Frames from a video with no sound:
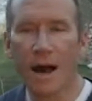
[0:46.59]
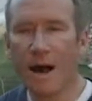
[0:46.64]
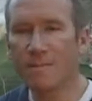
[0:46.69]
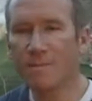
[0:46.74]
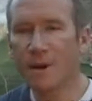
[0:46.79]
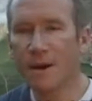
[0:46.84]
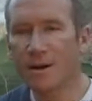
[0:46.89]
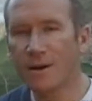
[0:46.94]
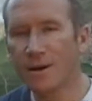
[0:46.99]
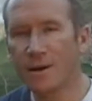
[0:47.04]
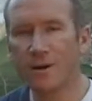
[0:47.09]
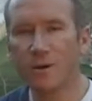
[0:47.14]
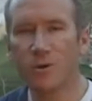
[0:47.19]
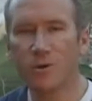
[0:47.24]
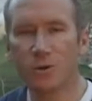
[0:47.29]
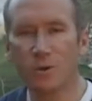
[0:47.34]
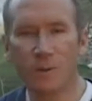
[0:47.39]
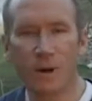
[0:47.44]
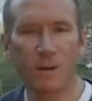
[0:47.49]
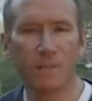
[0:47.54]
I'm not going to
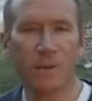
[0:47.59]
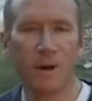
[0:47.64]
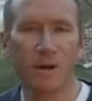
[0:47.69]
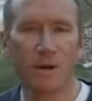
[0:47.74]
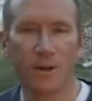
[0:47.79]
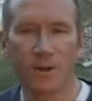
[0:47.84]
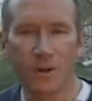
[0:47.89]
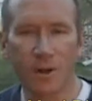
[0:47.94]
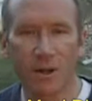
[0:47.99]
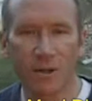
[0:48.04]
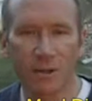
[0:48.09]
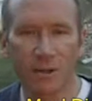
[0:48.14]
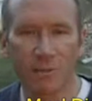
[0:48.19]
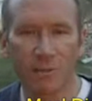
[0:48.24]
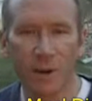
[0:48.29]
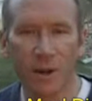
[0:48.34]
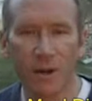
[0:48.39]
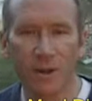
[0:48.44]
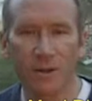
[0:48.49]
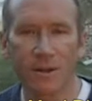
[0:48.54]
use my muck digester
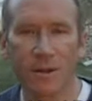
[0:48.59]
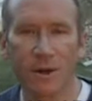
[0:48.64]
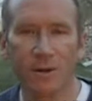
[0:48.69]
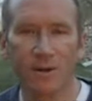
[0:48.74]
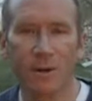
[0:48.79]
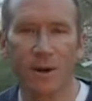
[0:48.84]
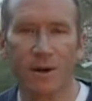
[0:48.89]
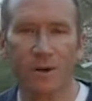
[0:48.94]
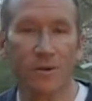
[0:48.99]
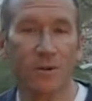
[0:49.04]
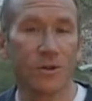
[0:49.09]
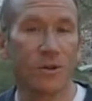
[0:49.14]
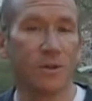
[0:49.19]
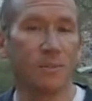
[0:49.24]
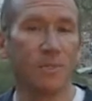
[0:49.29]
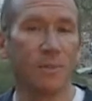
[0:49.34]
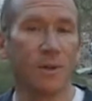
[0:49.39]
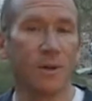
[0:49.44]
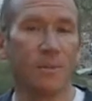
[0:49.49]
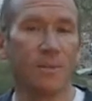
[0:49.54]
pellets out there
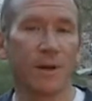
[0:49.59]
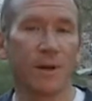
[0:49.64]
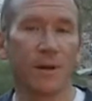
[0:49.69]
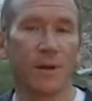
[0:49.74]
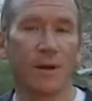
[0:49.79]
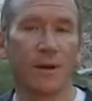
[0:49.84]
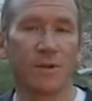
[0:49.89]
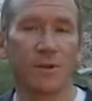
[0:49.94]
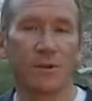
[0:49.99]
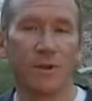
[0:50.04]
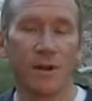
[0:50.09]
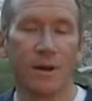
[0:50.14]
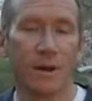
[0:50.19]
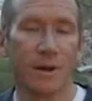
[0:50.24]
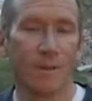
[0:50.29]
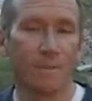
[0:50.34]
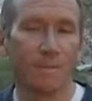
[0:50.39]
simply because,